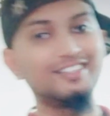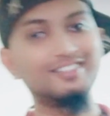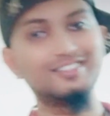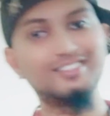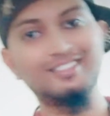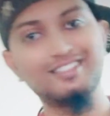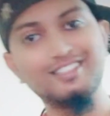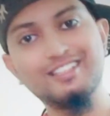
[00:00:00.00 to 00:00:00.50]

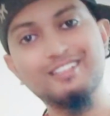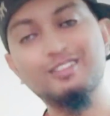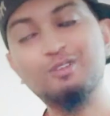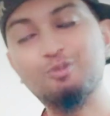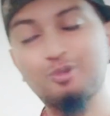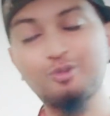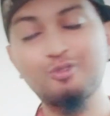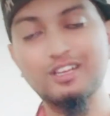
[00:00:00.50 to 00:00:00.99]
us
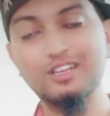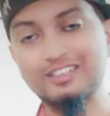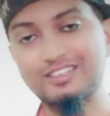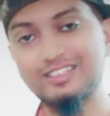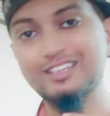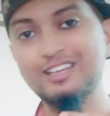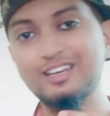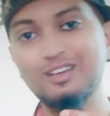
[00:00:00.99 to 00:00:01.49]

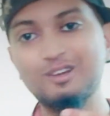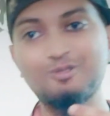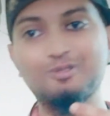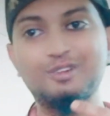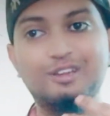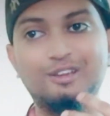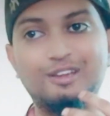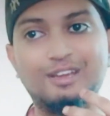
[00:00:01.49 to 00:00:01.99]
but
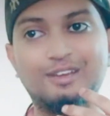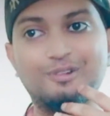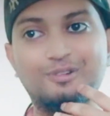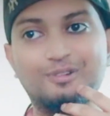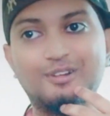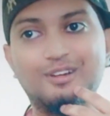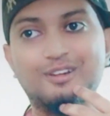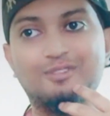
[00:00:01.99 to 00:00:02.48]
we
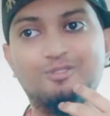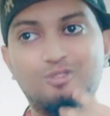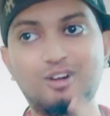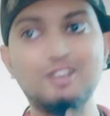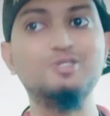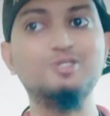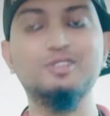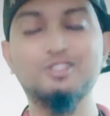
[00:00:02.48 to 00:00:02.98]

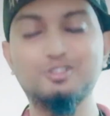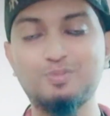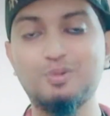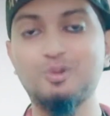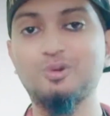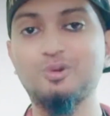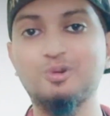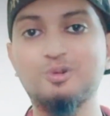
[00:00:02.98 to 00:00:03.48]
want to
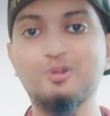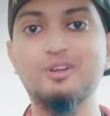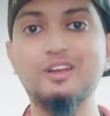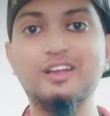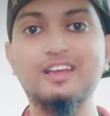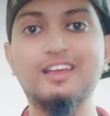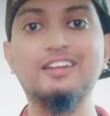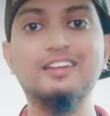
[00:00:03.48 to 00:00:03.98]

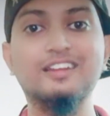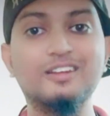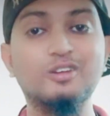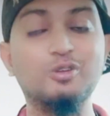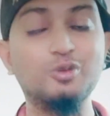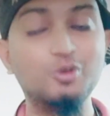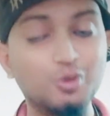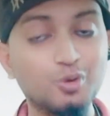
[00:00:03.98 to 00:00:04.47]
explore and
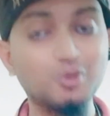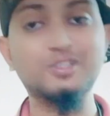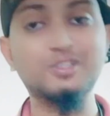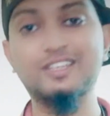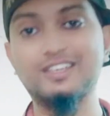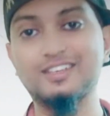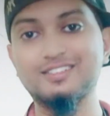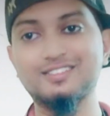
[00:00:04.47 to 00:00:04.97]
know
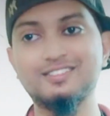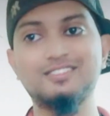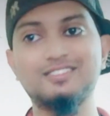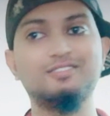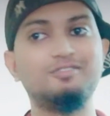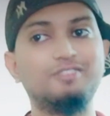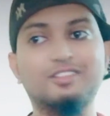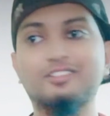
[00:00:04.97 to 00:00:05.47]
things,
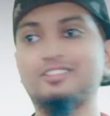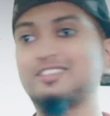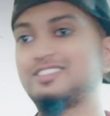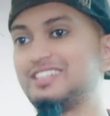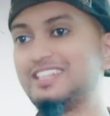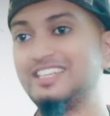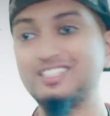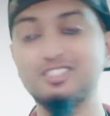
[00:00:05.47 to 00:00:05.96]
whether
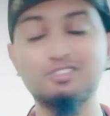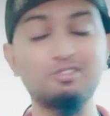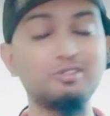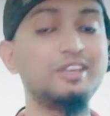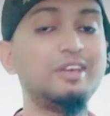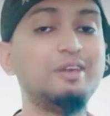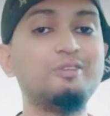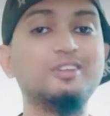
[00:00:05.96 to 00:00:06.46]
it's
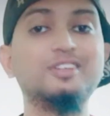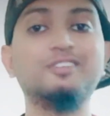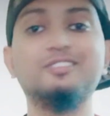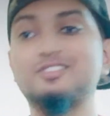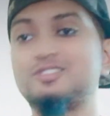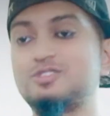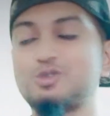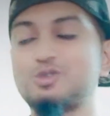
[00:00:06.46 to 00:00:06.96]
history, whether
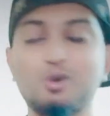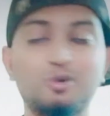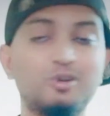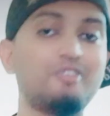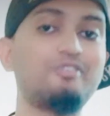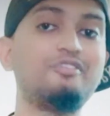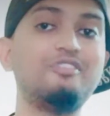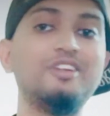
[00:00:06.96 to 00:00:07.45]
it's
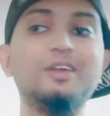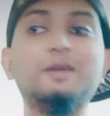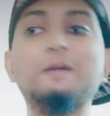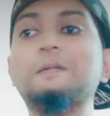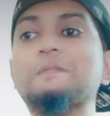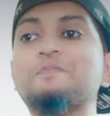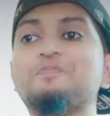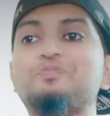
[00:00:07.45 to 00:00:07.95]
geography,
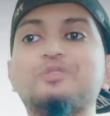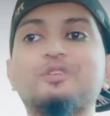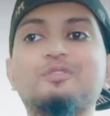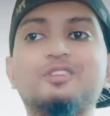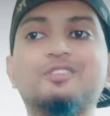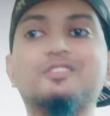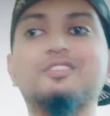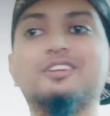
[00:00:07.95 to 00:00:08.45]

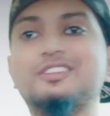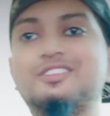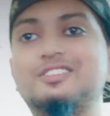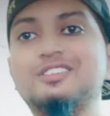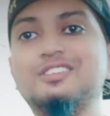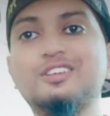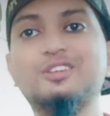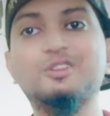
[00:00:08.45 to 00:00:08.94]
whether
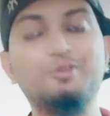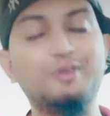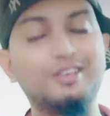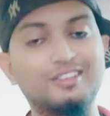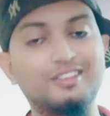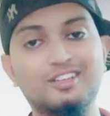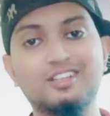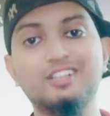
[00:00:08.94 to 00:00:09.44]
it's
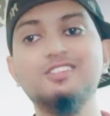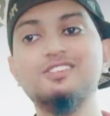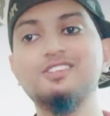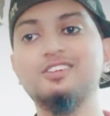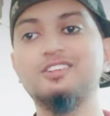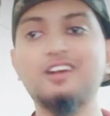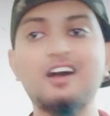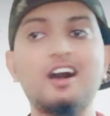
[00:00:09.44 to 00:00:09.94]
knowing the
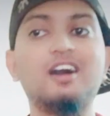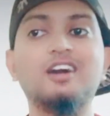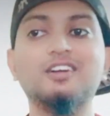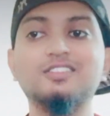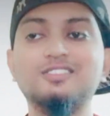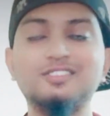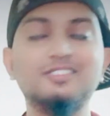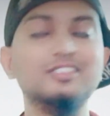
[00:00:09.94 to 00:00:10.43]
culture,
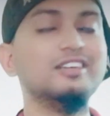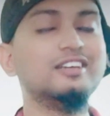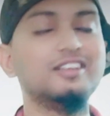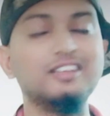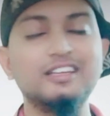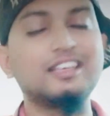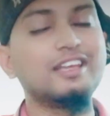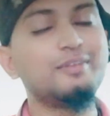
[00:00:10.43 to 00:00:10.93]
arts,
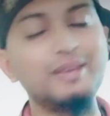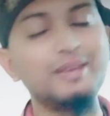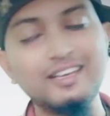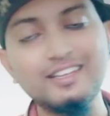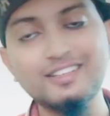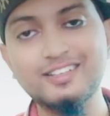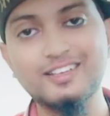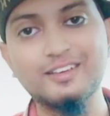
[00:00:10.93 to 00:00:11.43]
it can be
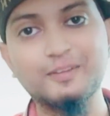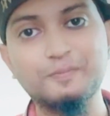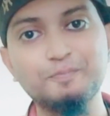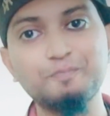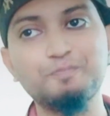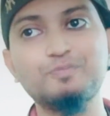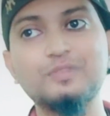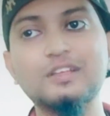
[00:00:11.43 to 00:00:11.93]

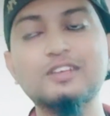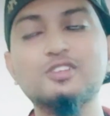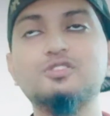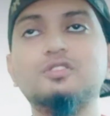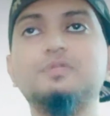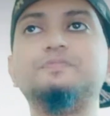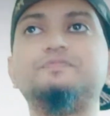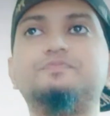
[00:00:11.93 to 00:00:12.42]
anything.
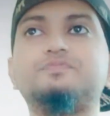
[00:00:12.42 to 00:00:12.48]
So